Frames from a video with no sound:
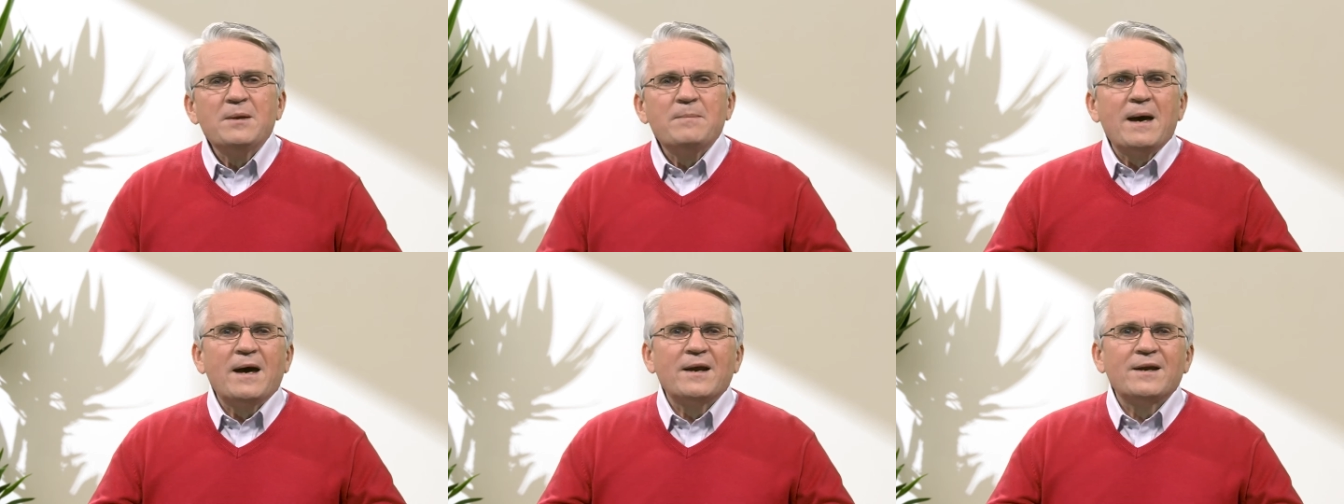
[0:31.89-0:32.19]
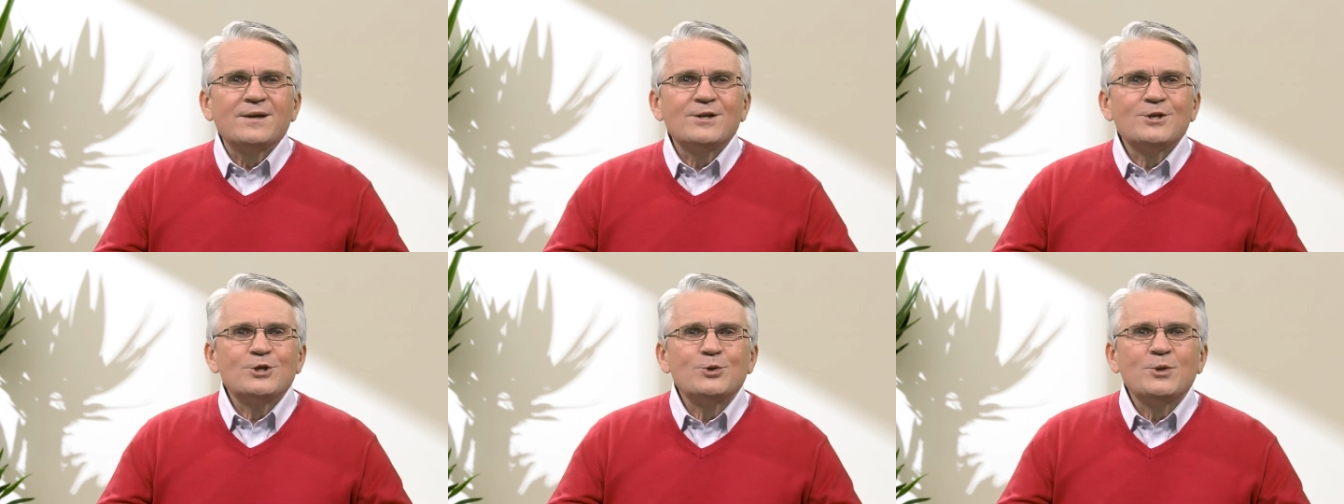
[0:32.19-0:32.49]

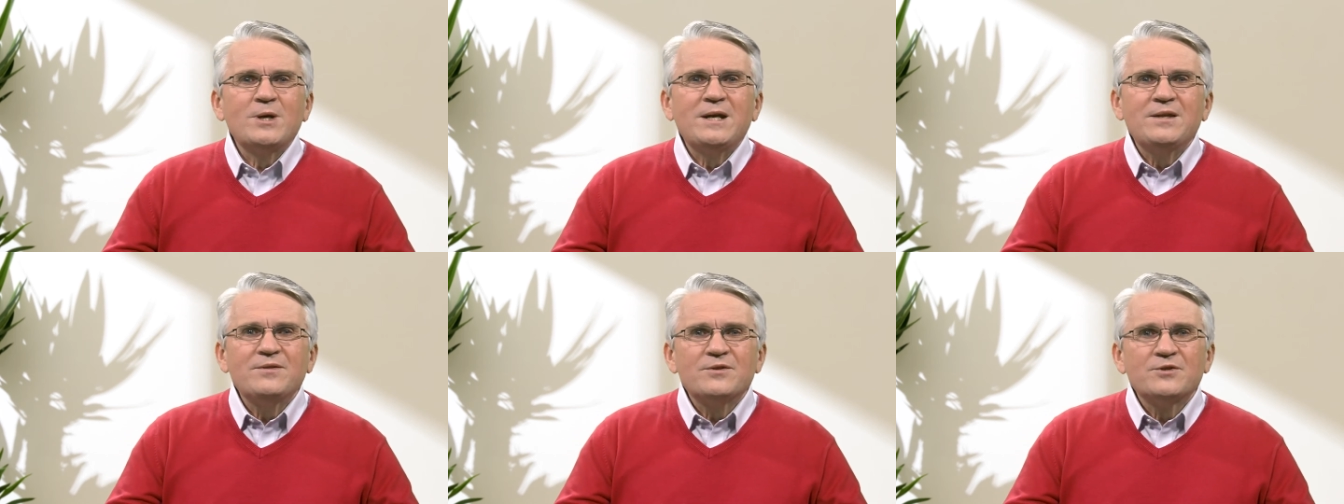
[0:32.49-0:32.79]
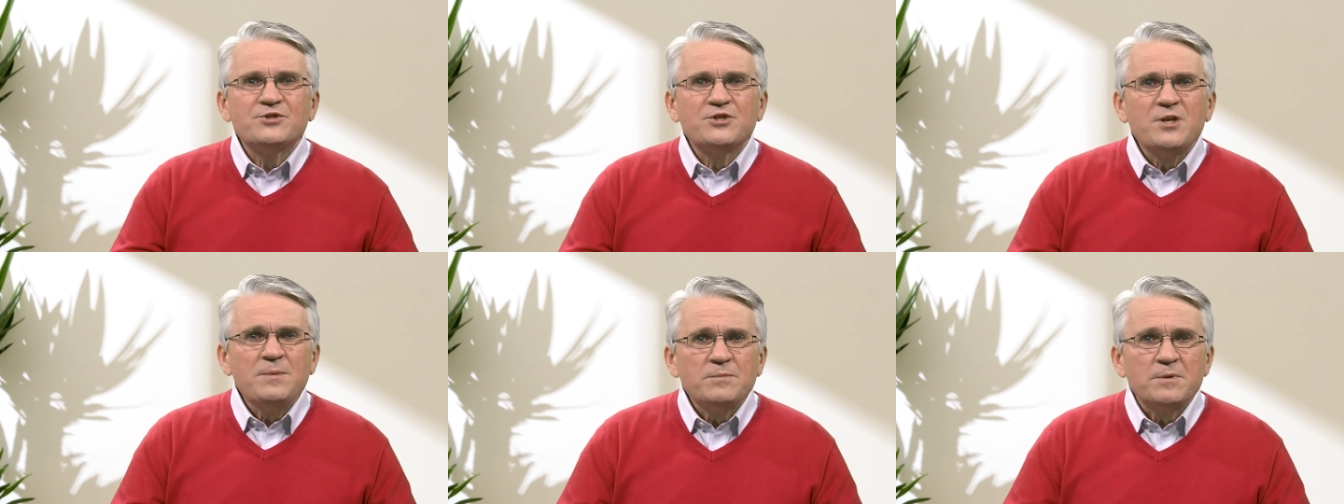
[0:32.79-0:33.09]
about treating the
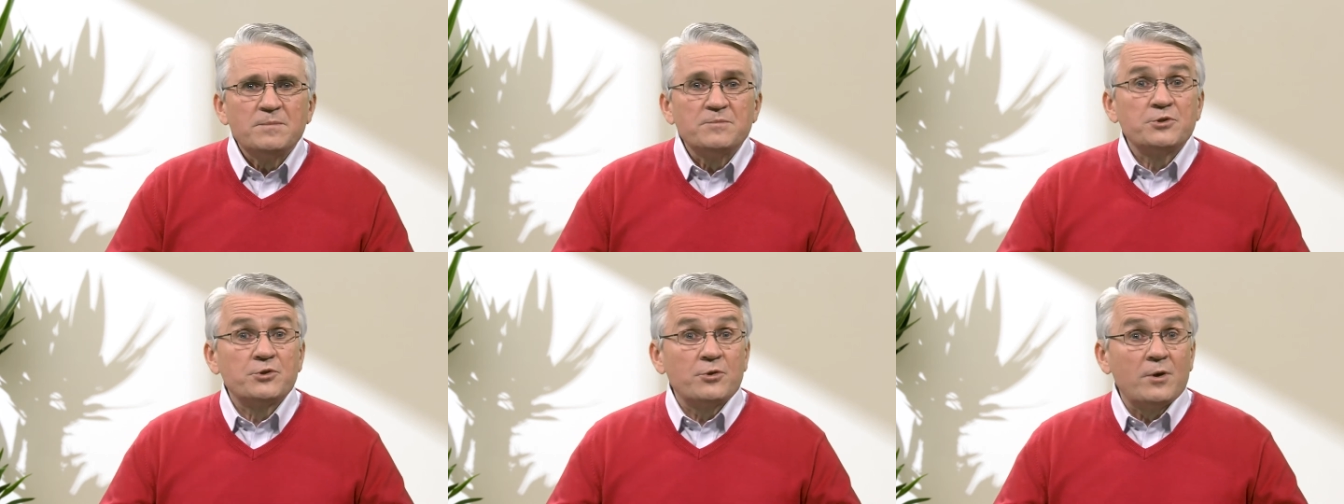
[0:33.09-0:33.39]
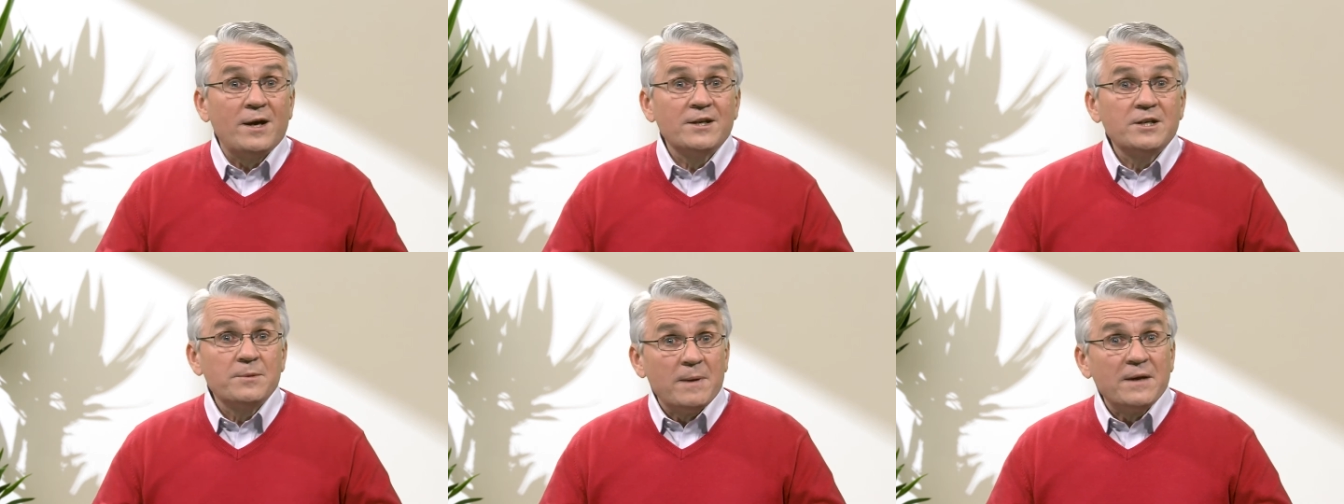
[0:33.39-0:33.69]
symptoms,
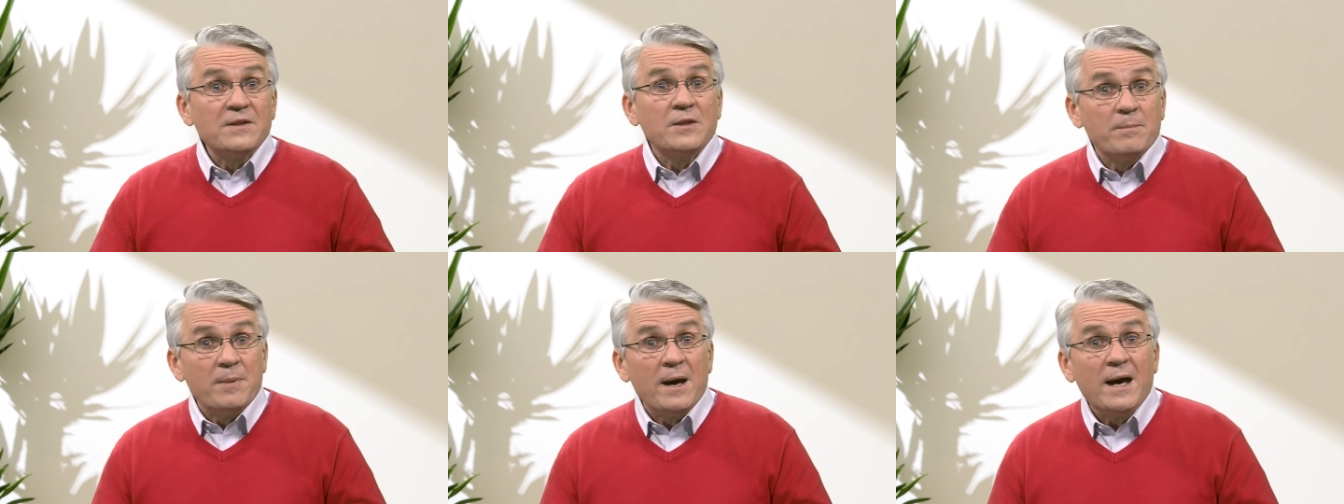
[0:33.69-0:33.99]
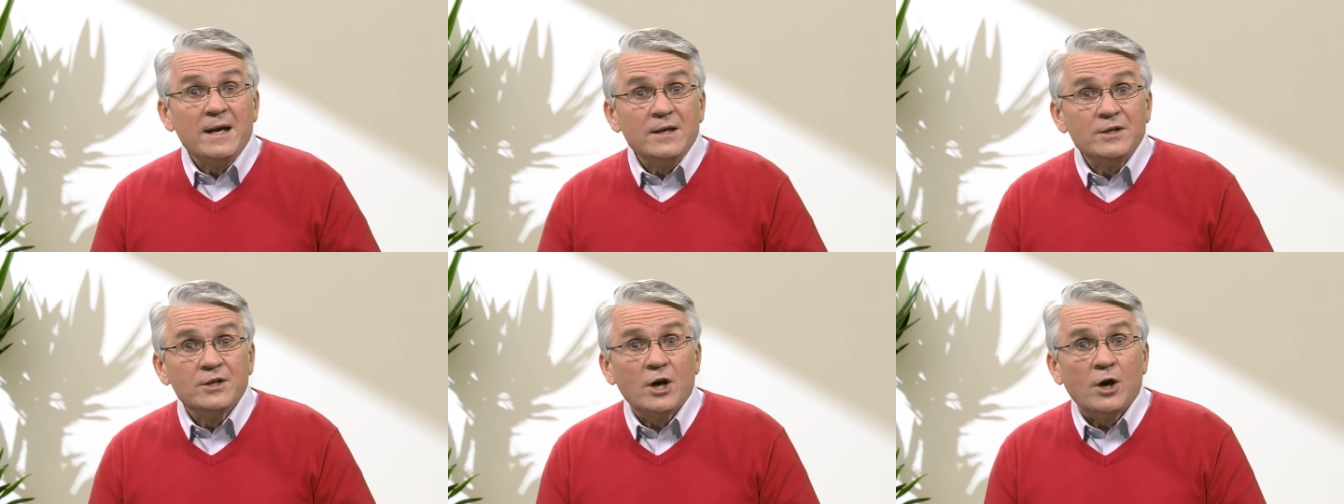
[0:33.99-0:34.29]
trying to make the
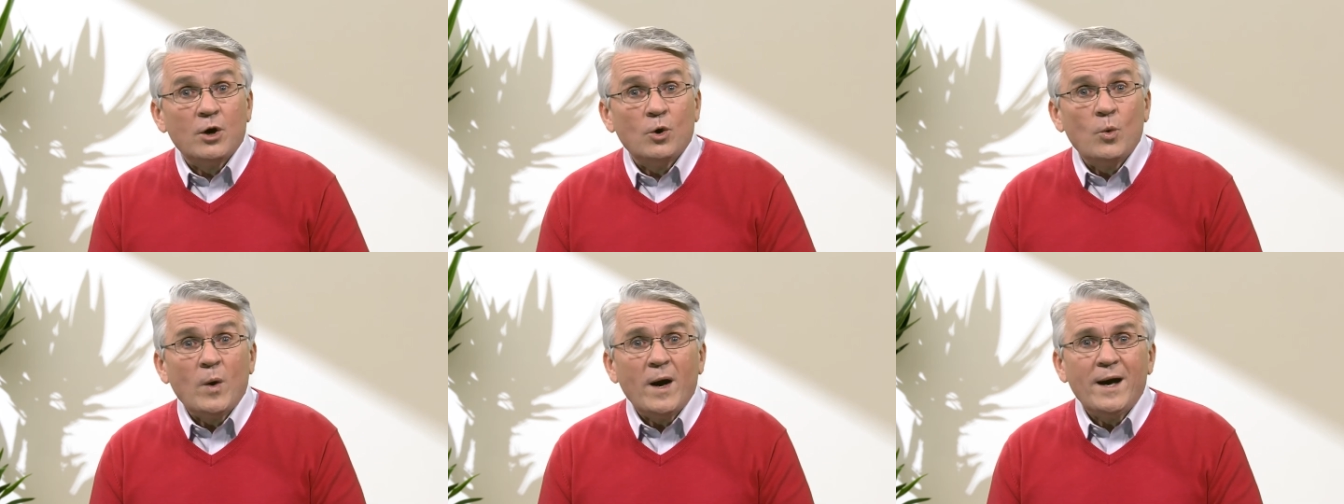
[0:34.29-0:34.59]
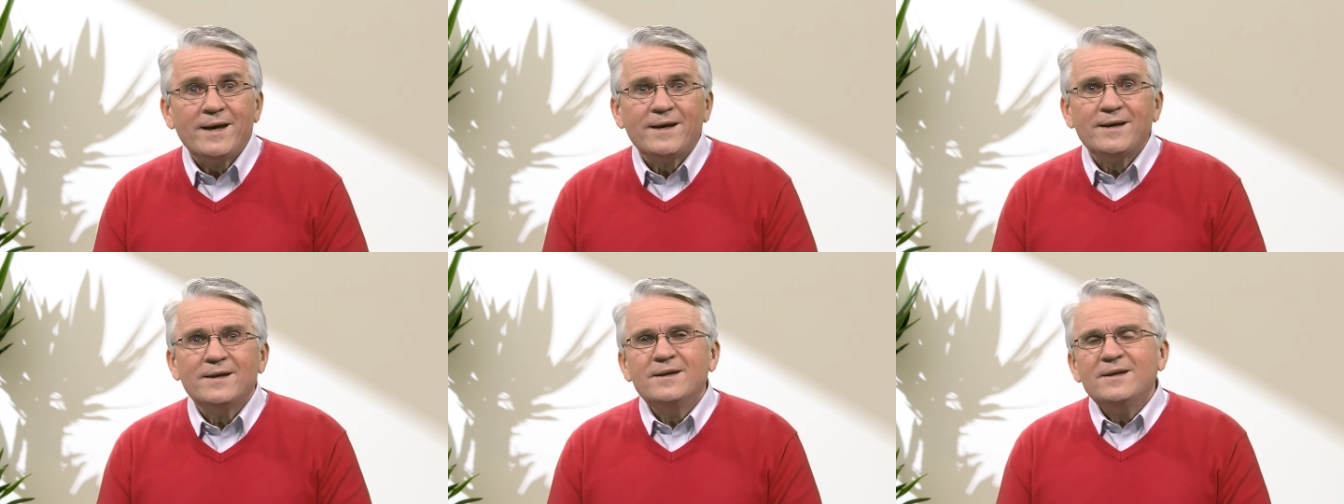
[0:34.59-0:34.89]
pain go
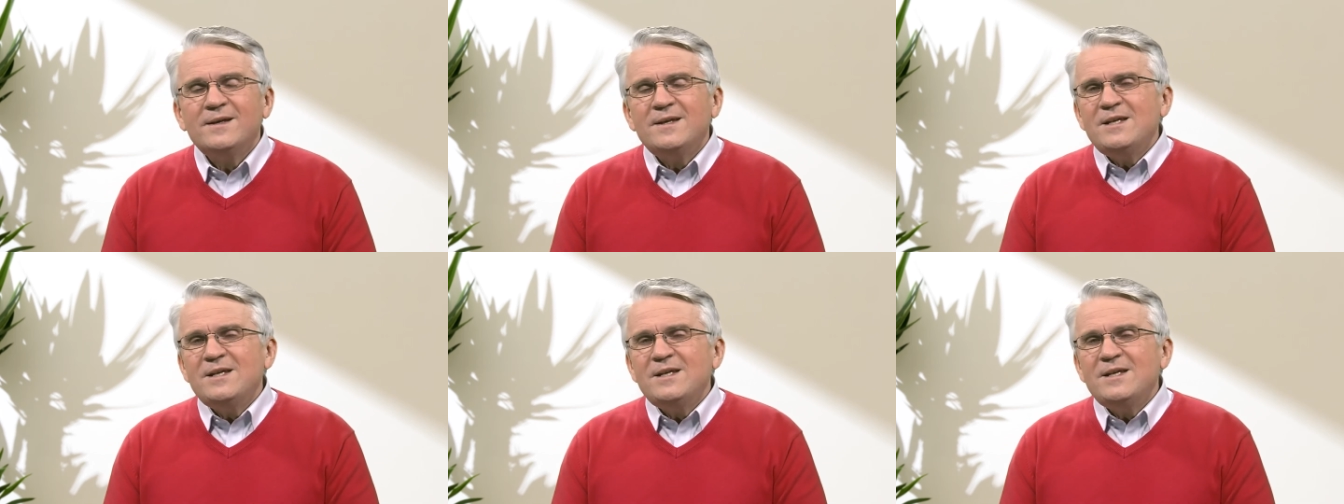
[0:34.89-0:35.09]
away,